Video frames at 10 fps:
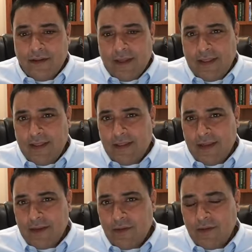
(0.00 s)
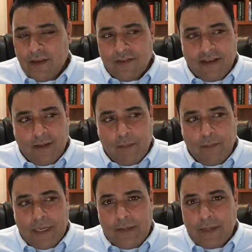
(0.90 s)
And then they can do things like a
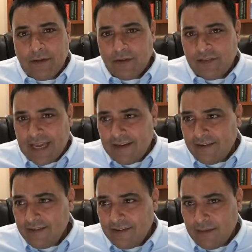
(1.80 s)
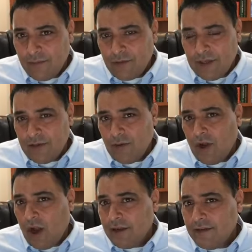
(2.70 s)
mini mental status exam, or they can do
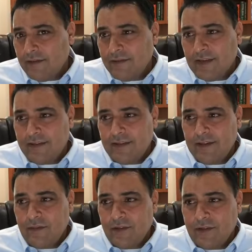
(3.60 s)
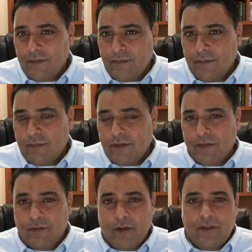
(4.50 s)
cognitive testing, which is a bunch
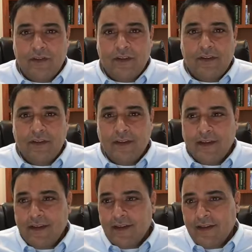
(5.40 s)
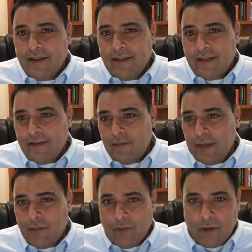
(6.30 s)
of questions you
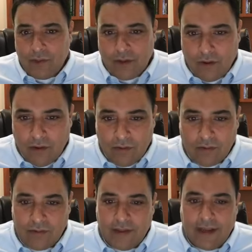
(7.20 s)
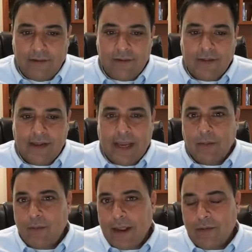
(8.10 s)
may want to recall, or they have you like
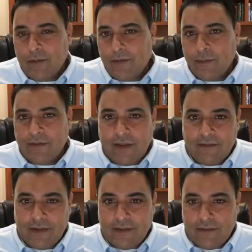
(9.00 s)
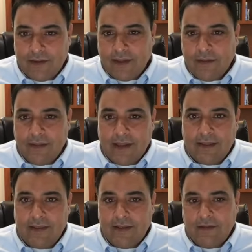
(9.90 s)
count backward from 7 and see if you can count
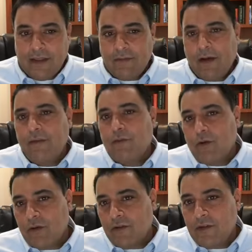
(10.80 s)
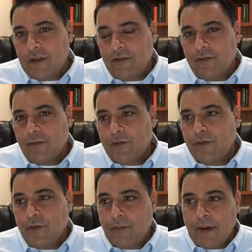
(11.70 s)
that. They give you like 5 words that you're supposed
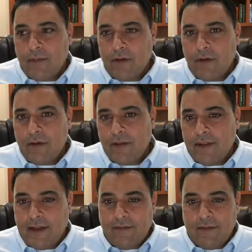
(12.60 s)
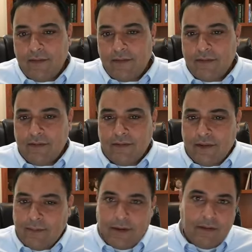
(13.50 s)
to remember, and then they have you
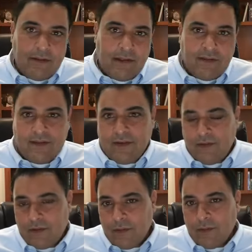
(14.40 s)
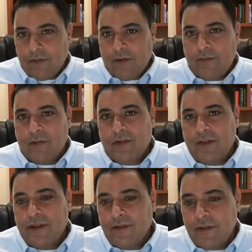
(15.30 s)
think about other things and see if you can remember those 5 words
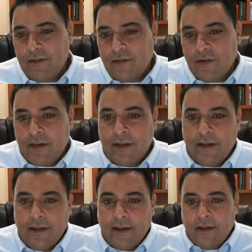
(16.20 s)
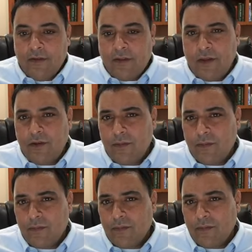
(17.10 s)
later in the history. So they
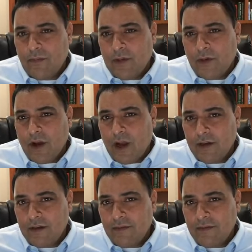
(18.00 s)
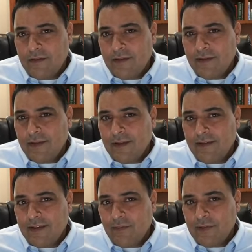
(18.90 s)
do, cognitive
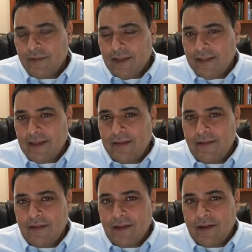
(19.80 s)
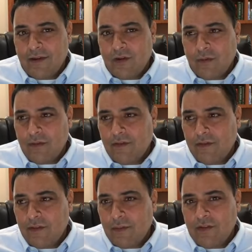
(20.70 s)
assessments like that to kind of determine if
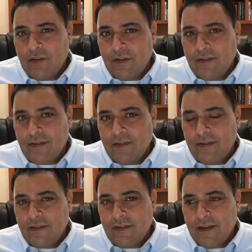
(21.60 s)
dementia exists.